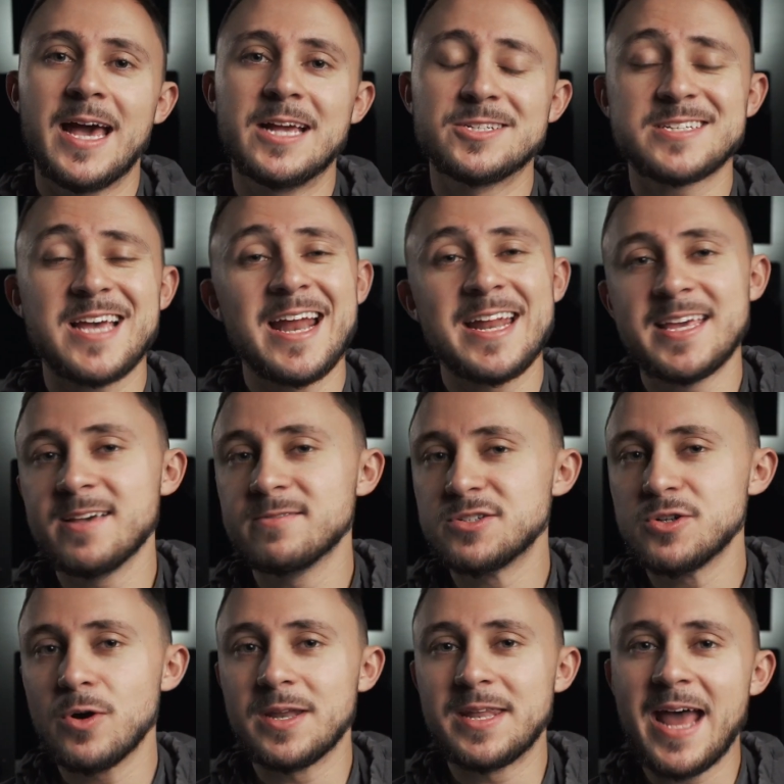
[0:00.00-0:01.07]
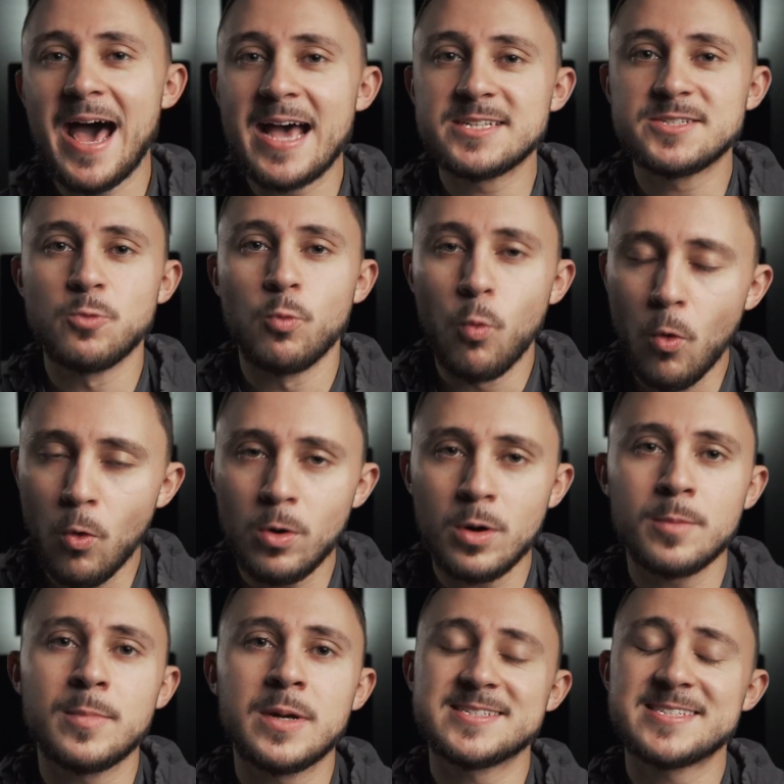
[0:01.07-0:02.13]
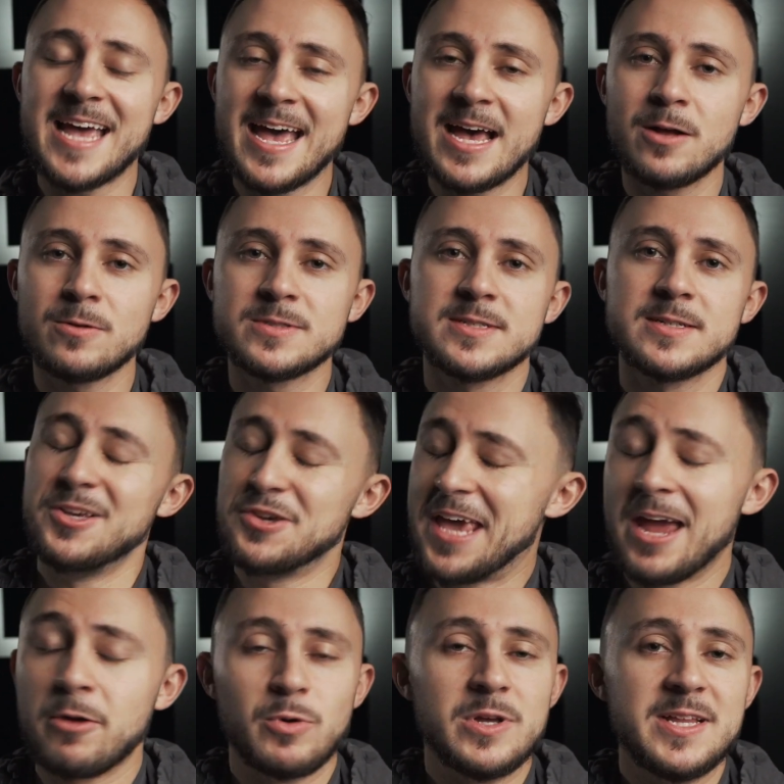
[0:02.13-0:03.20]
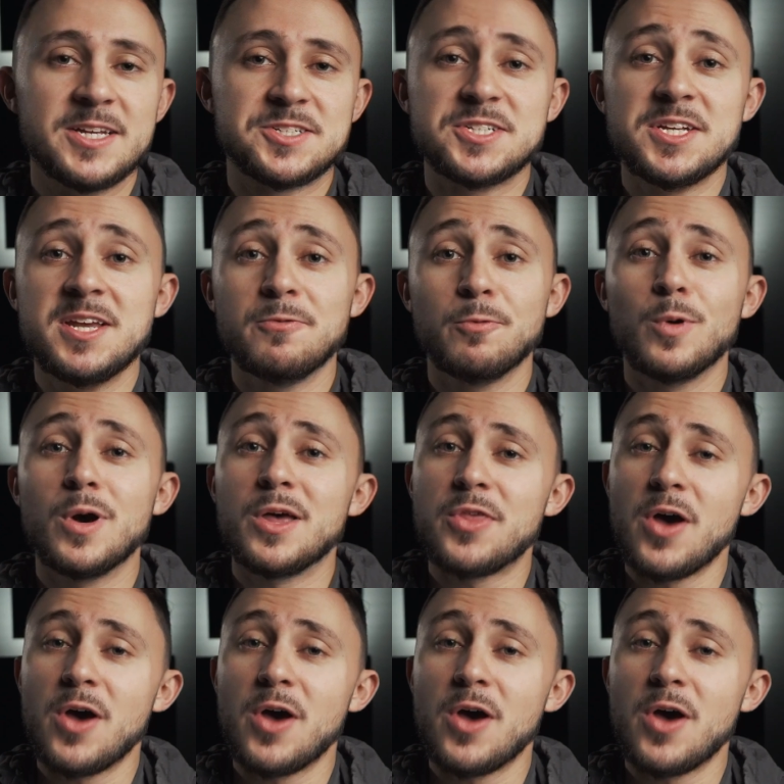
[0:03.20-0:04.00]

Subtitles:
It just kind of gives you a nice warm sound that you can't really achieve with